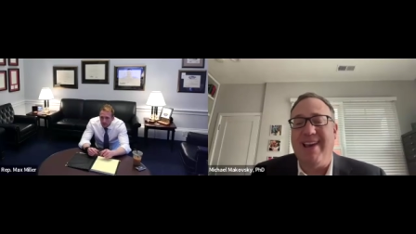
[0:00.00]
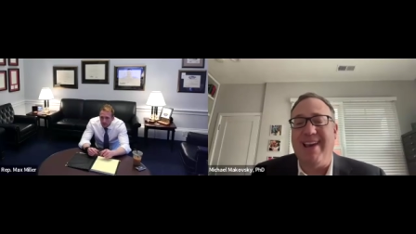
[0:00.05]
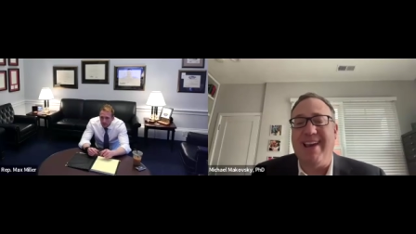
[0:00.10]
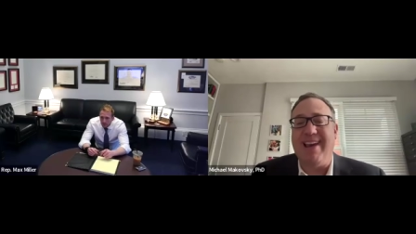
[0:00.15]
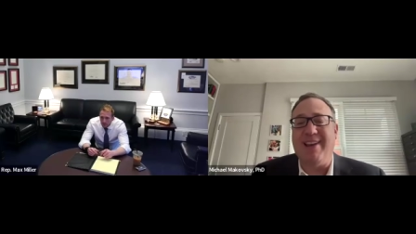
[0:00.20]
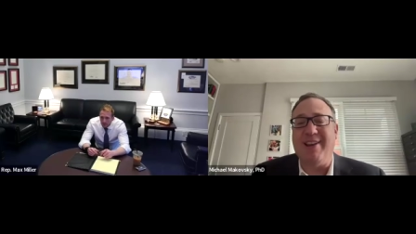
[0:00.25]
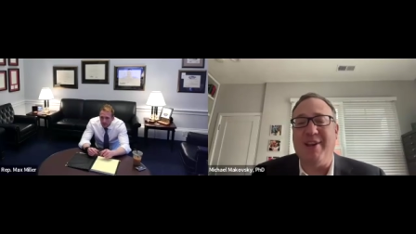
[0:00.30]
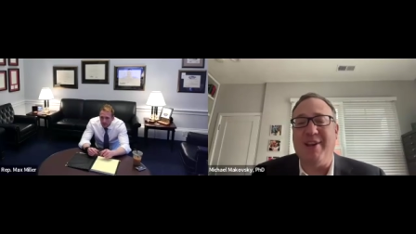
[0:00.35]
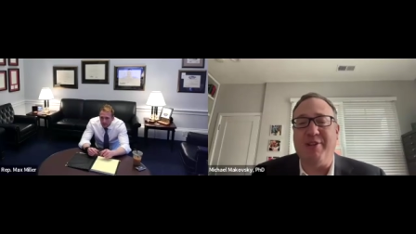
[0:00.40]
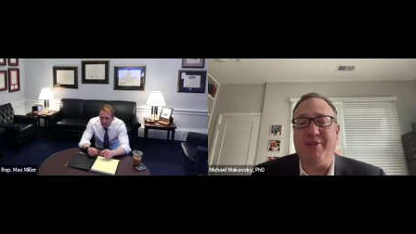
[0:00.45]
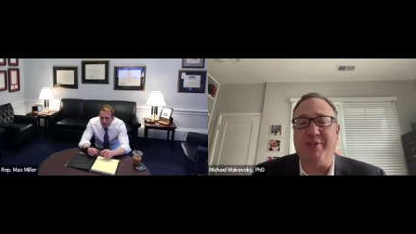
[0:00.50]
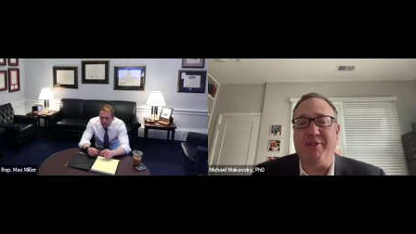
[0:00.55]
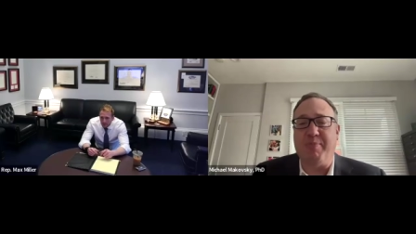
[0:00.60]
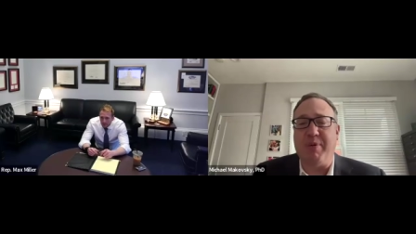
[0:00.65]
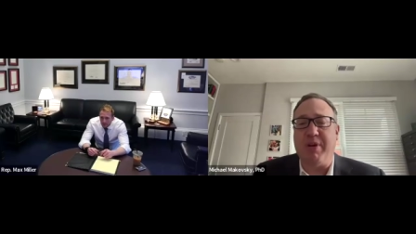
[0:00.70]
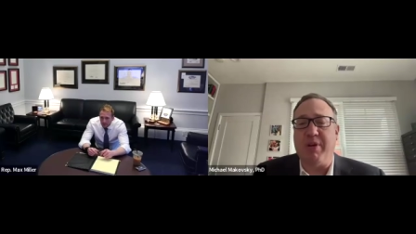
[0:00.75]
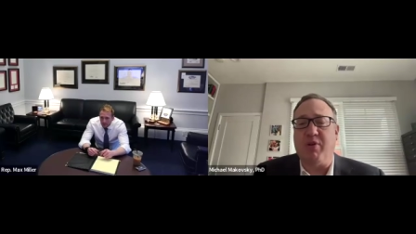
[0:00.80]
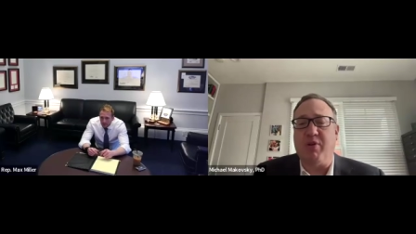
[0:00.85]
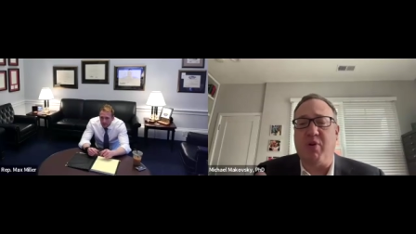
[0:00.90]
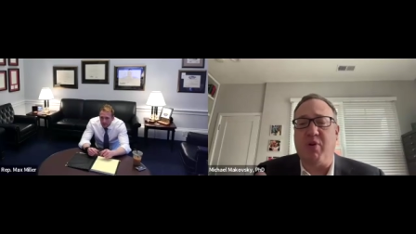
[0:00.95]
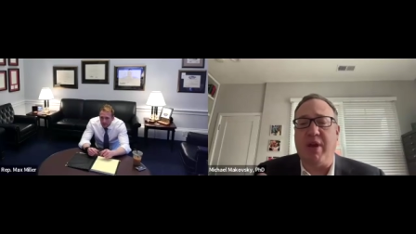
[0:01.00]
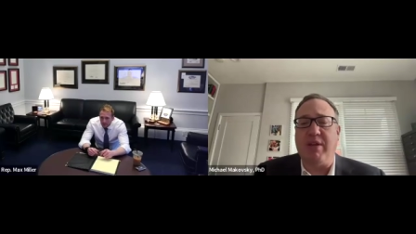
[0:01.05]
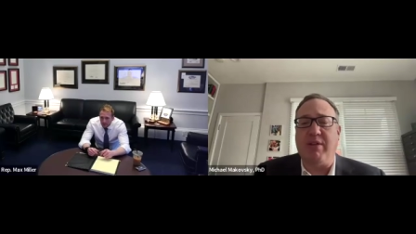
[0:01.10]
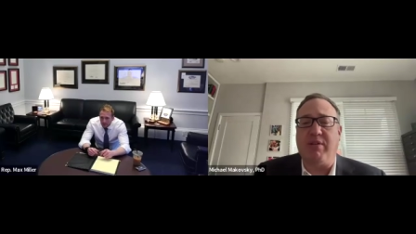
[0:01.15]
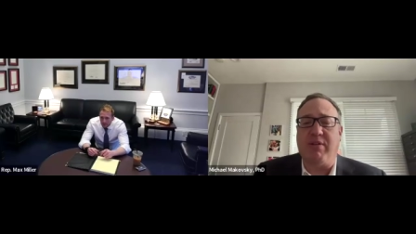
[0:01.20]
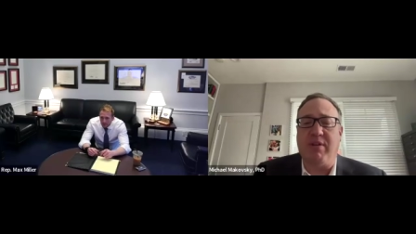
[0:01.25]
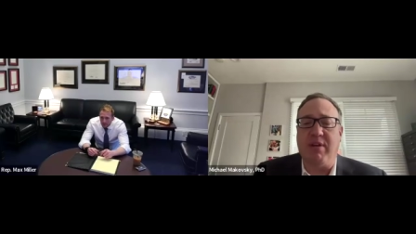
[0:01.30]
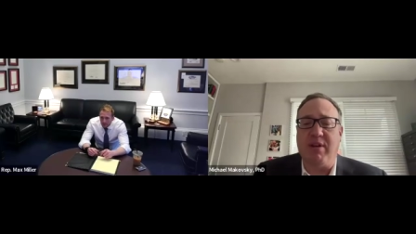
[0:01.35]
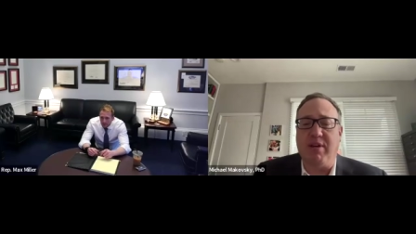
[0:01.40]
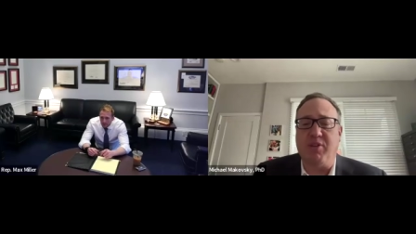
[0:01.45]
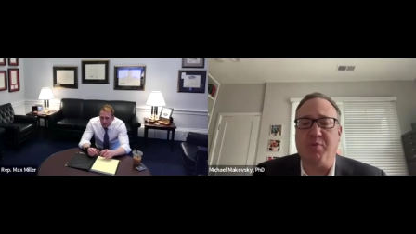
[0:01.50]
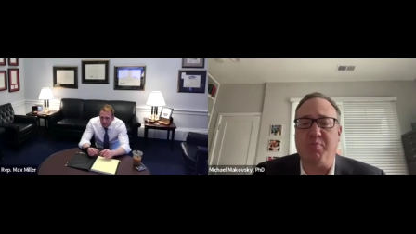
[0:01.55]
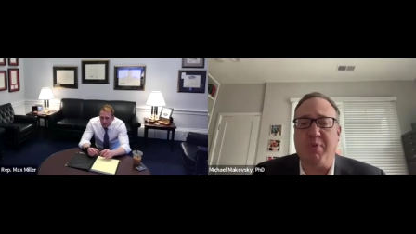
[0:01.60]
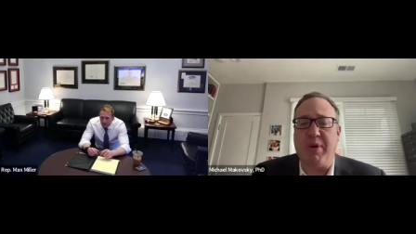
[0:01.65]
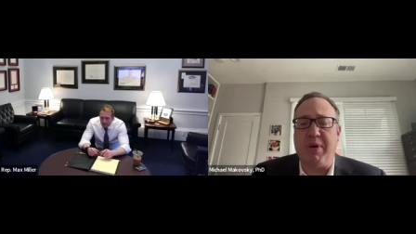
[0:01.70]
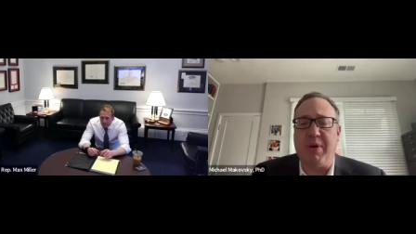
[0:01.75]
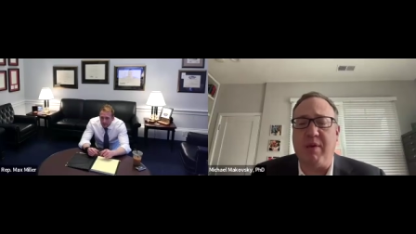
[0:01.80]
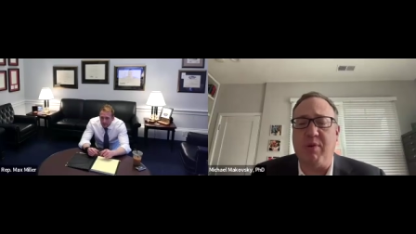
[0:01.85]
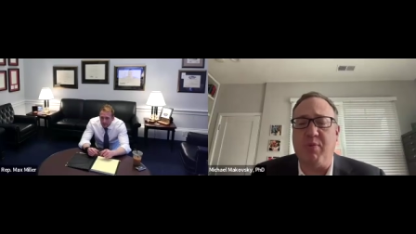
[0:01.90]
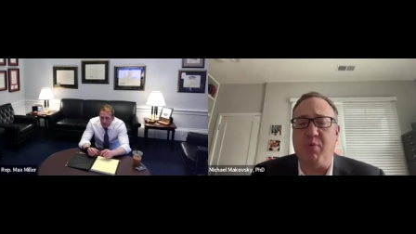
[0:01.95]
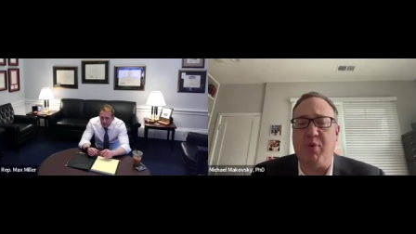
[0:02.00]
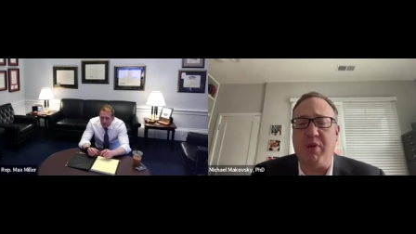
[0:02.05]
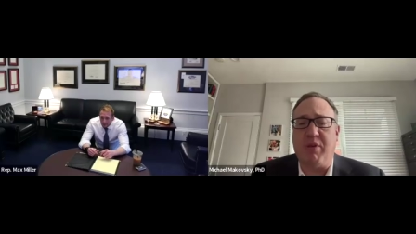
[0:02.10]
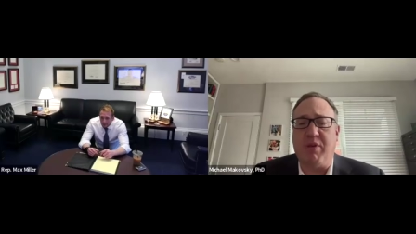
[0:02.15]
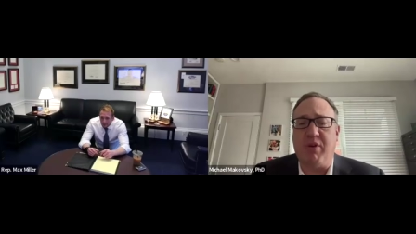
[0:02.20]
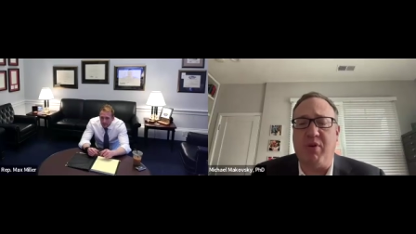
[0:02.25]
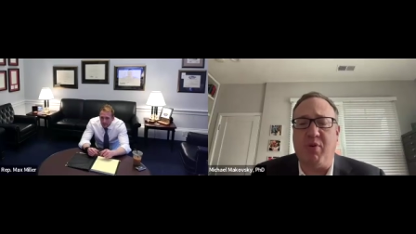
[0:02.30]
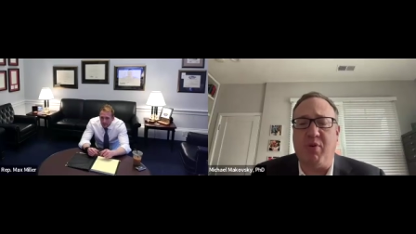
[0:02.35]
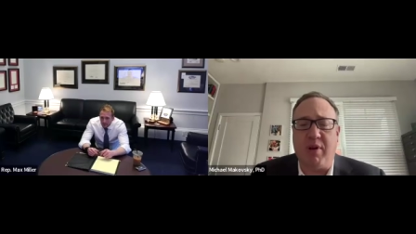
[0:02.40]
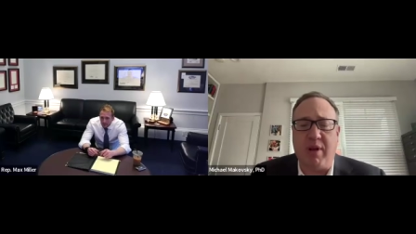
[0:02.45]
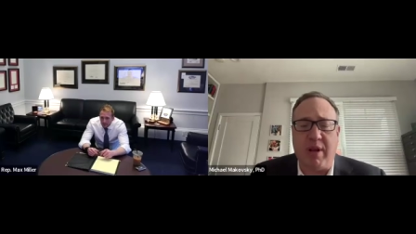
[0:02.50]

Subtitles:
And it's been great speaking with you.